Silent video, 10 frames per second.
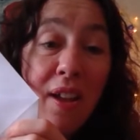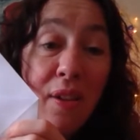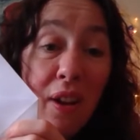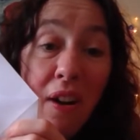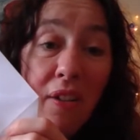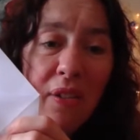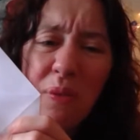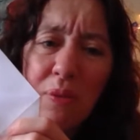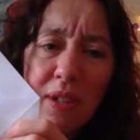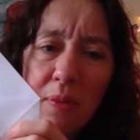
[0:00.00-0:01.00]
who, can't
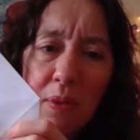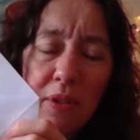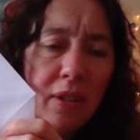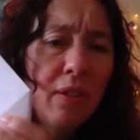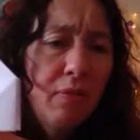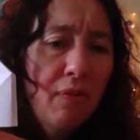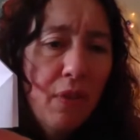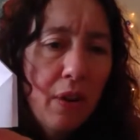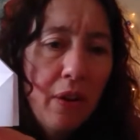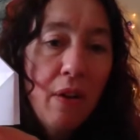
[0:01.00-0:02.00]
or don't want to,
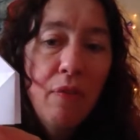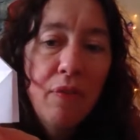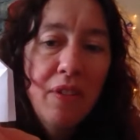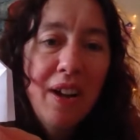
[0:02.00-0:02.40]
fair enough,